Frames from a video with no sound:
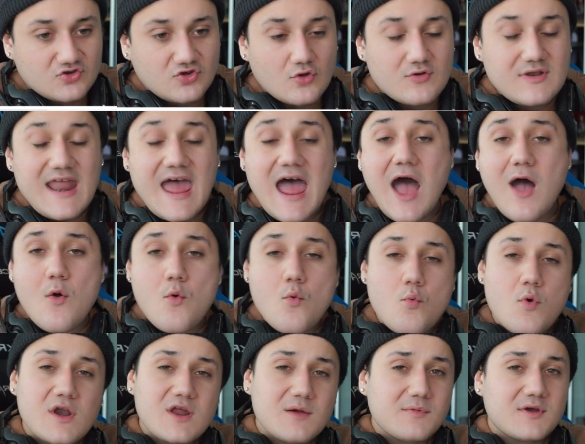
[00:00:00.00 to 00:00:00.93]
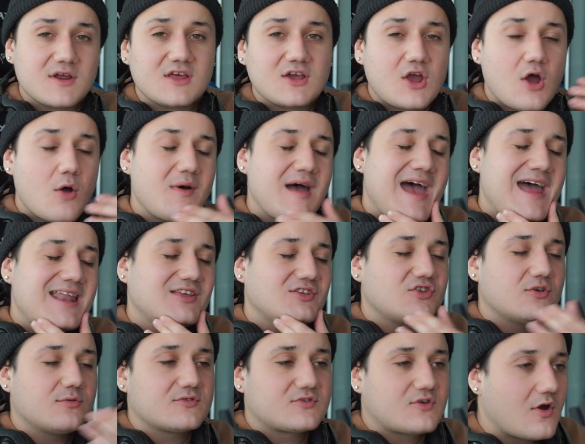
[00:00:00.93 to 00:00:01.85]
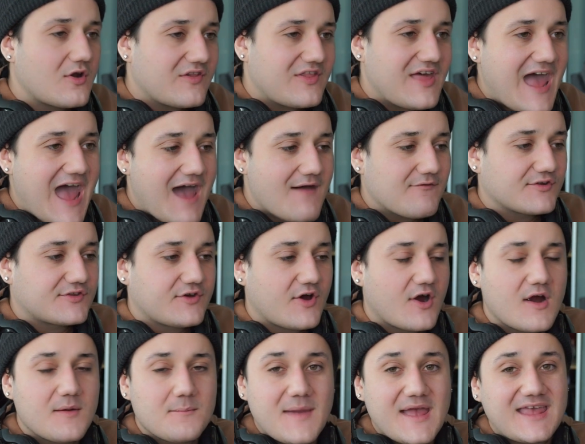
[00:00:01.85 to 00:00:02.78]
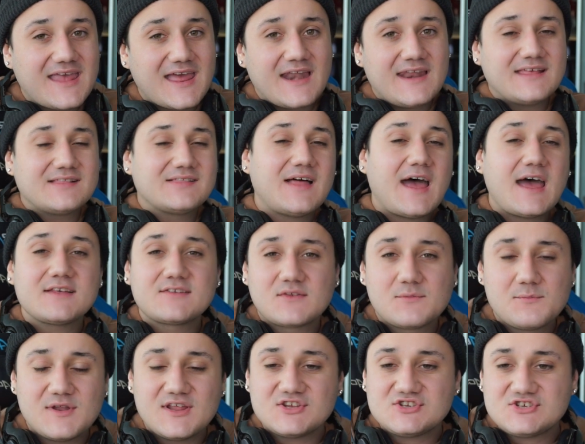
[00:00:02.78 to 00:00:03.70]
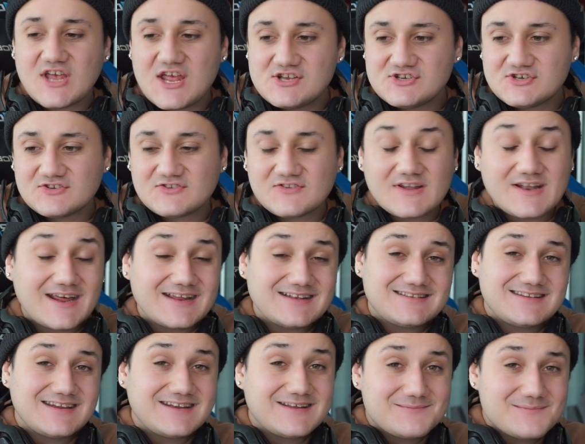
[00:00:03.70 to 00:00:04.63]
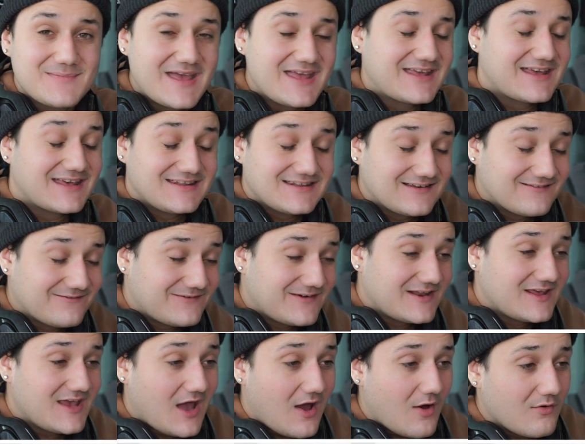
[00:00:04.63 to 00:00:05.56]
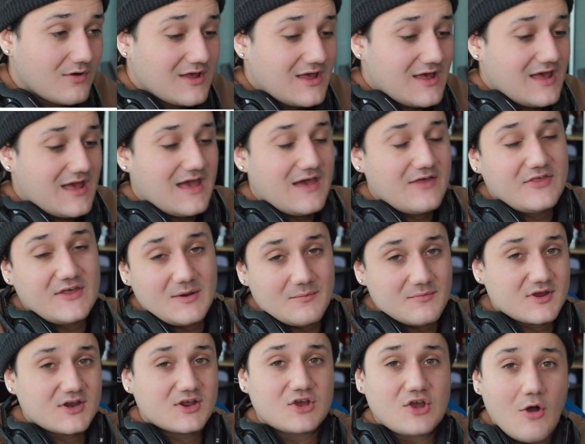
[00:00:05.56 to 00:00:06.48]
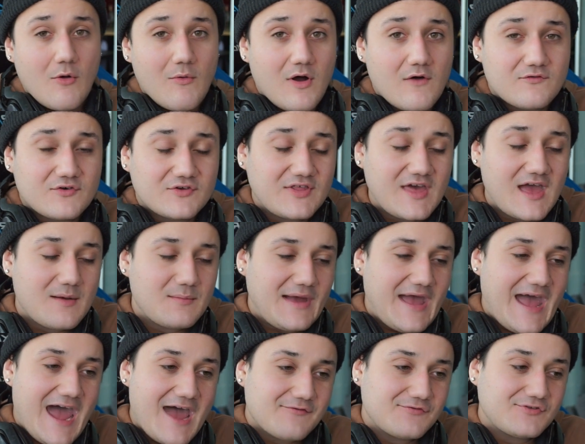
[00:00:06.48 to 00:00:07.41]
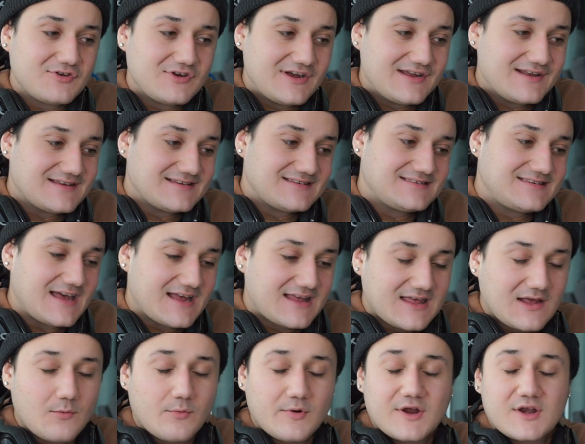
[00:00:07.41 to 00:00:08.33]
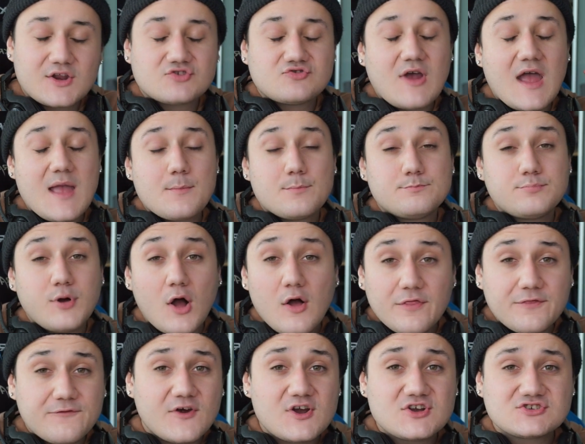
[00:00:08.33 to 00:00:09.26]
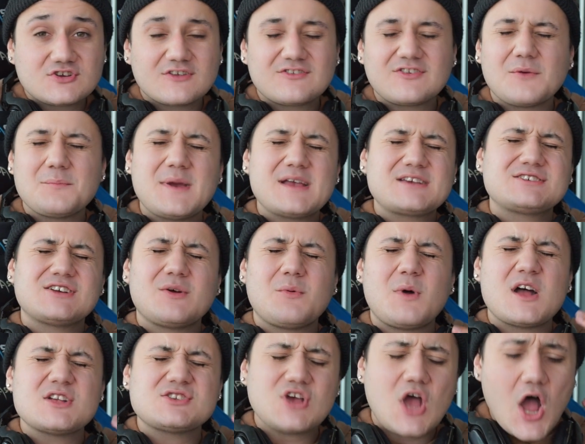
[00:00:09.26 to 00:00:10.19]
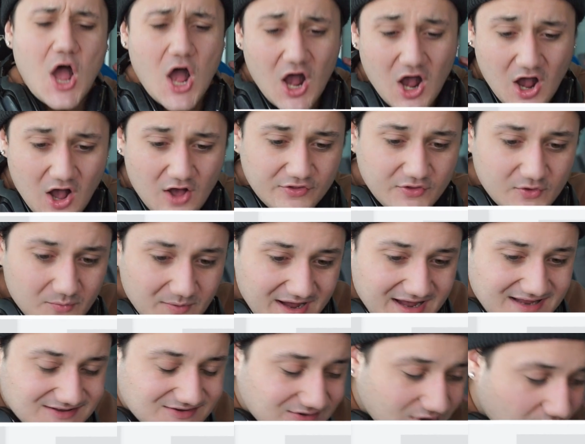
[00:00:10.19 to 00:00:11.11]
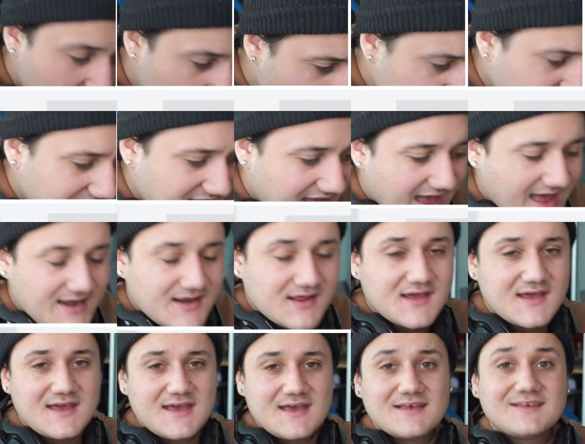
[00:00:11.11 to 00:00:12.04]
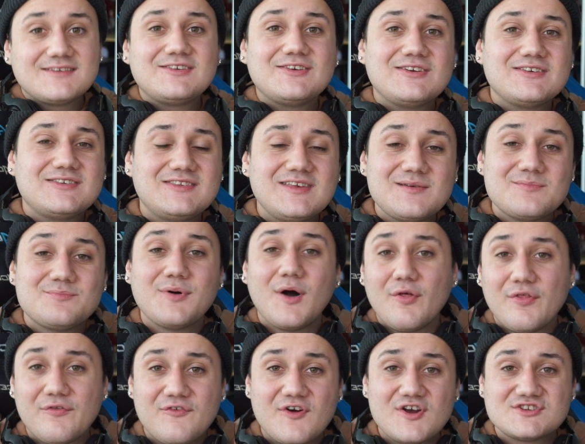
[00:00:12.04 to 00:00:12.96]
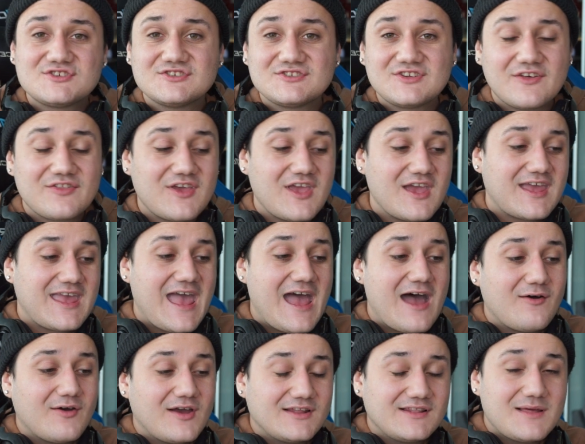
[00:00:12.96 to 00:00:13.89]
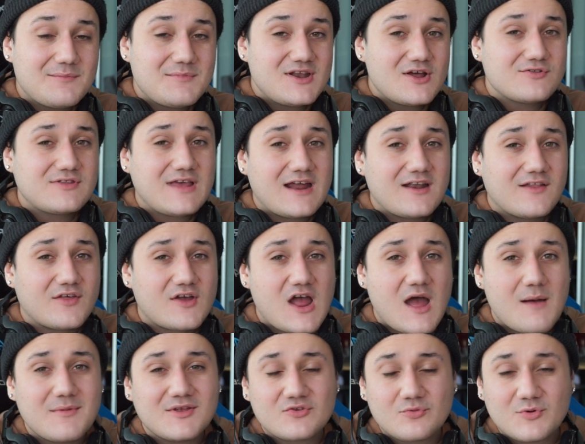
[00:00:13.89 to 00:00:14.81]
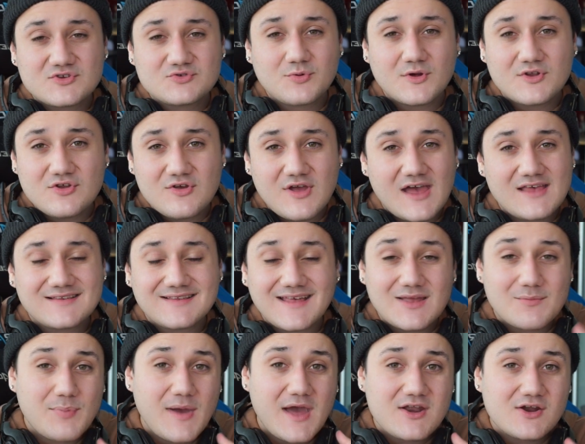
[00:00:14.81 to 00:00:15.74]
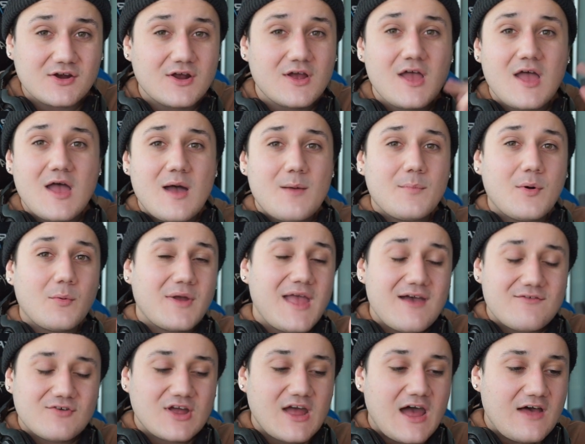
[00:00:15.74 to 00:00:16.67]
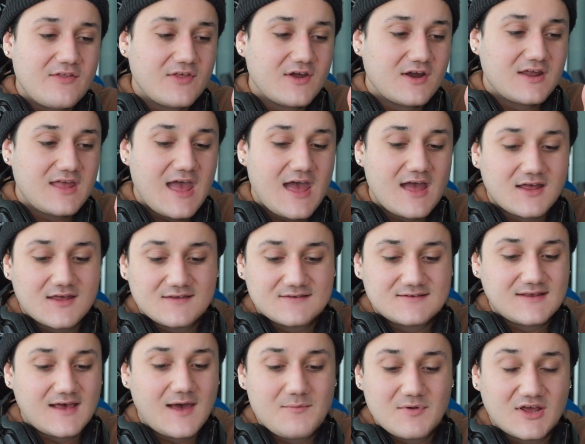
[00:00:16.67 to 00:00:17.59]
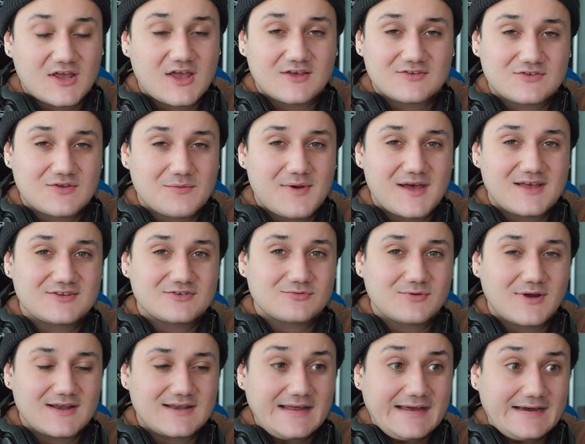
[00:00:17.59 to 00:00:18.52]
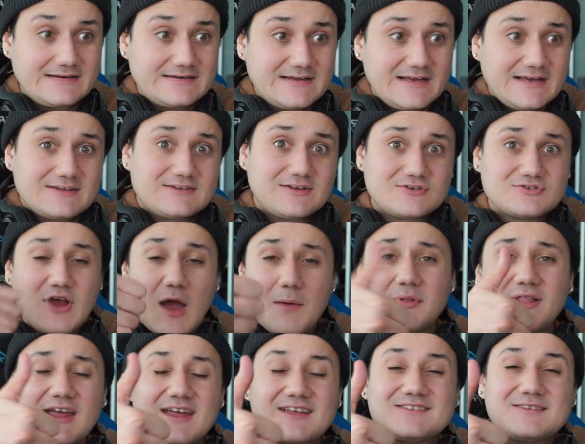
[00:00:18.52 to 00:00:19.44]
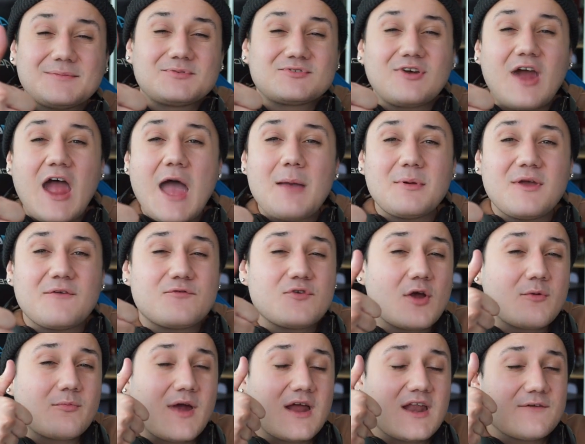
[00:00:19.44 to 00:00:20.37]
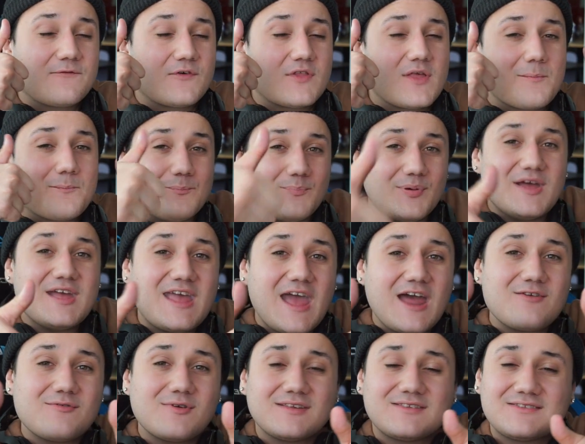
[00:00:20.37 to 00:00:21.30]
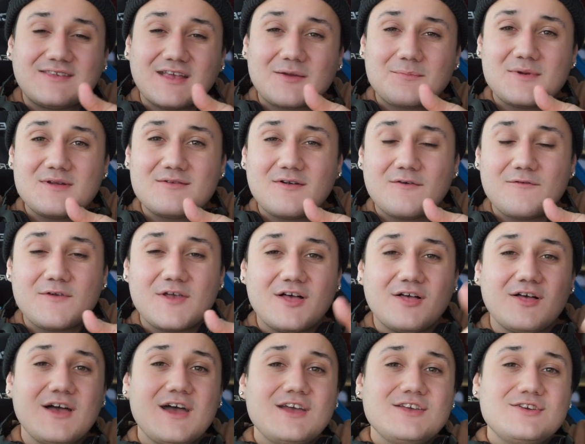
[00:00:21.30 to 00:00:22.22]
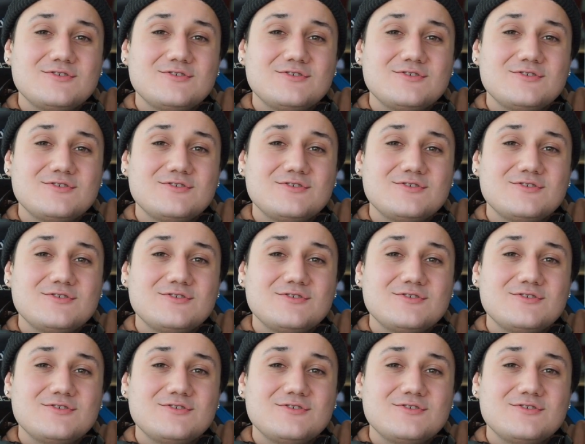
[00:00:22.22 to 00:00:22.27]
So now what I'm going to go ahead and do is go to the avatar, make any last minute changes that I didn't make in the video, and then I'm going to go over them after in a second. We're going to try both versions, so make sure to watch all the way to the end so you see both versions of the account, and let me know down in the comments which one you guys like better. But we haven't got there yet because I'm going to customize it right now. So drop a like and subscribe if you're ready for the big Henry Stickmin reveal.